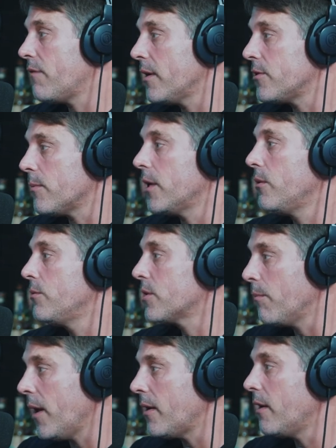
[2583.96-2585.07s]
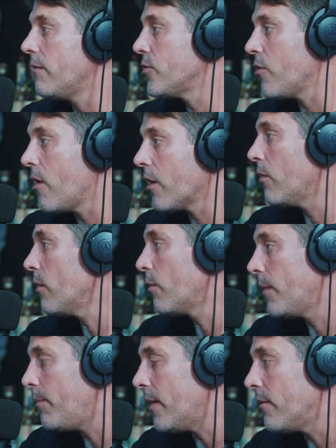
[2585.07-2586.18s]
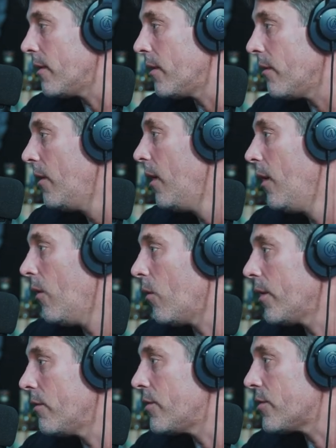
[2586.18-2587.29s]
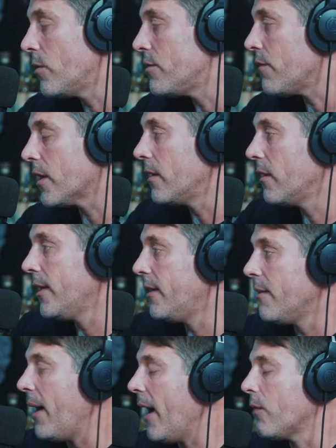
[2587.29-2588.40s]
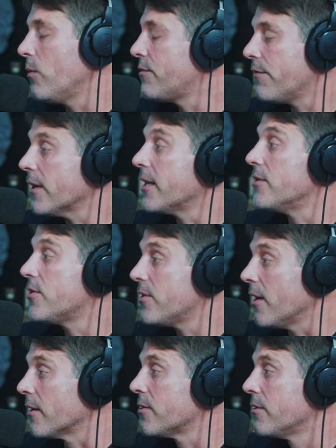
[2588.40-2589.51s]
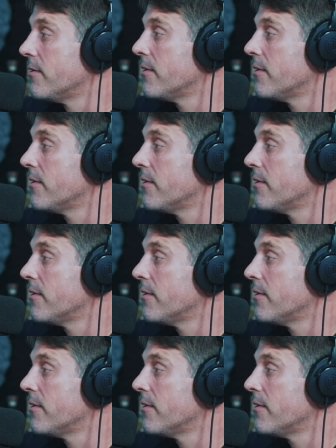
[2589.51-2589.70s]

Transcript: to find somebody who's competitive and stronger, a little bit better than you, or you're just always fucking leading the pack, which fucking sucks.